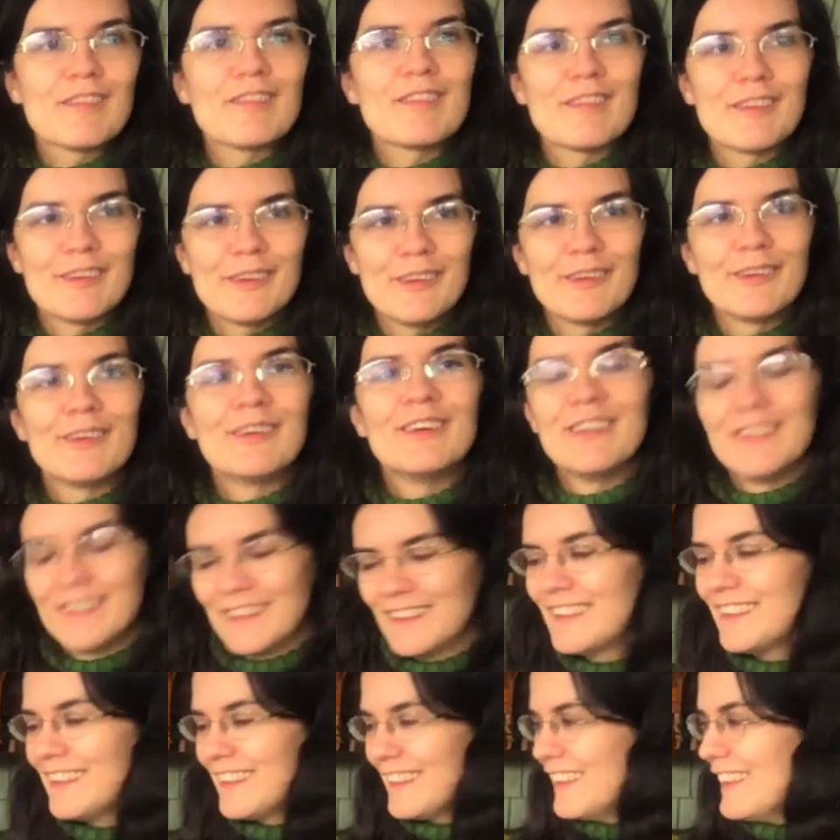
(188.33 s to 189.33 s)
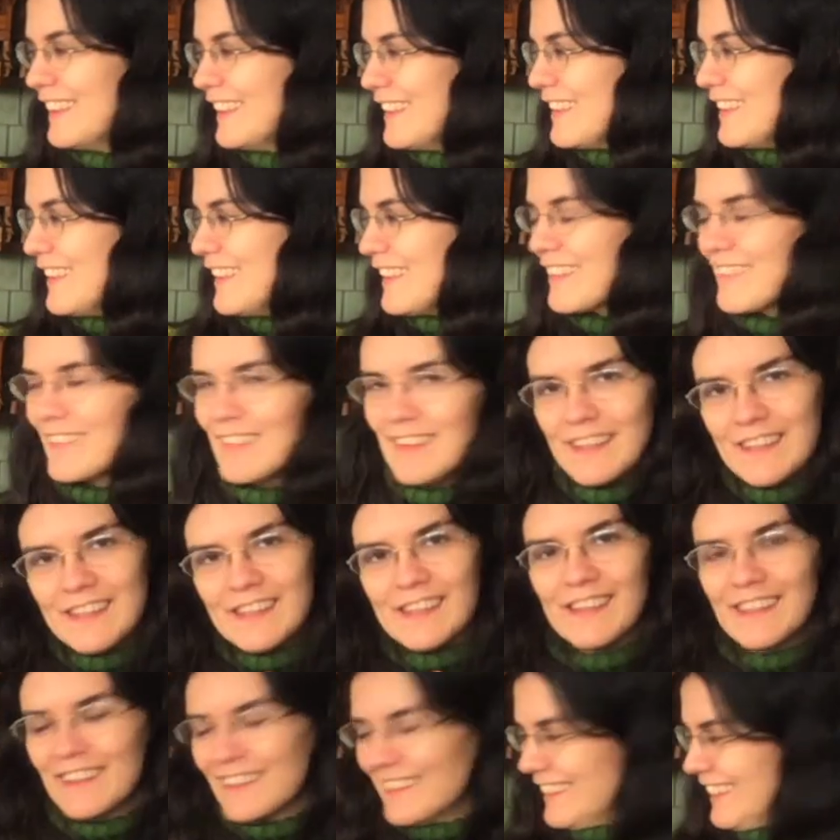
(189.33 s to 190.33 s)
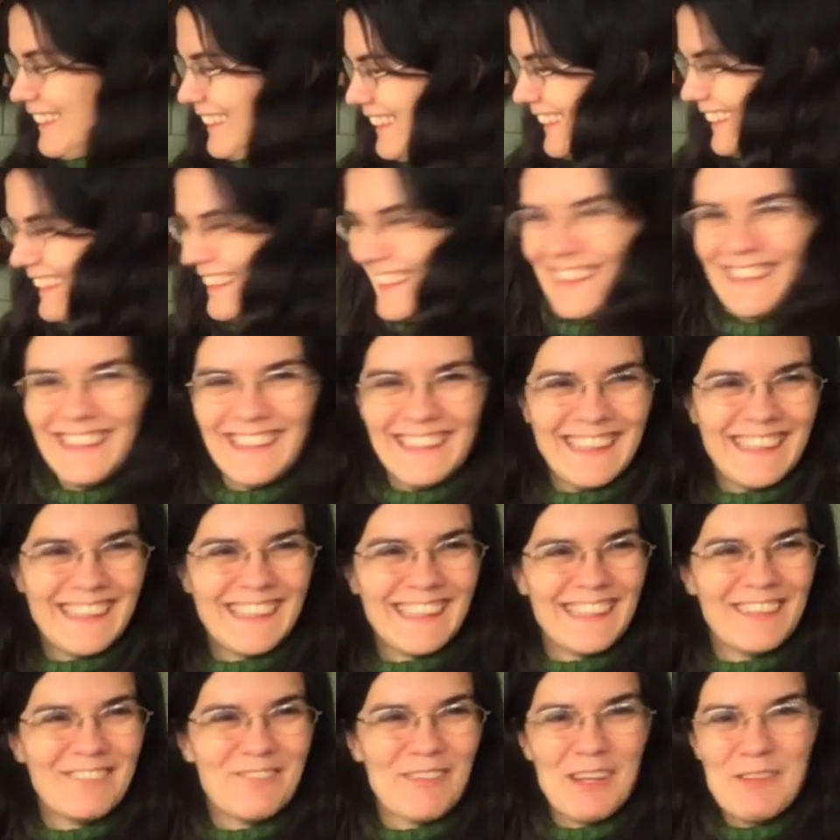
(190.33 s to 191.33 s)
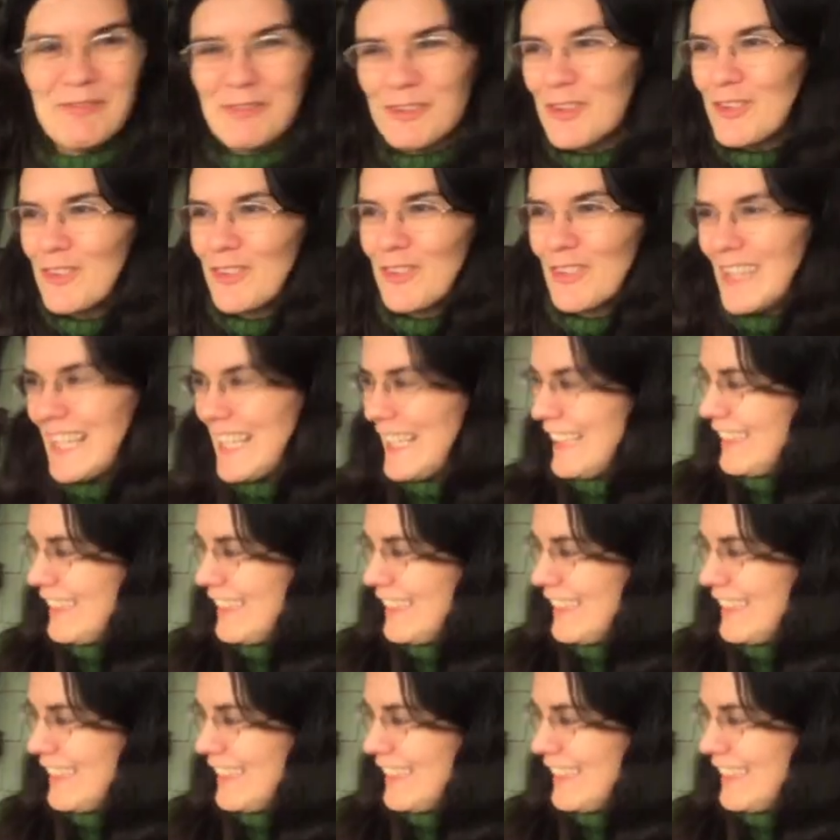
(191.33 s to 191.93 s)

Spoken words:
So exciting. My first grant.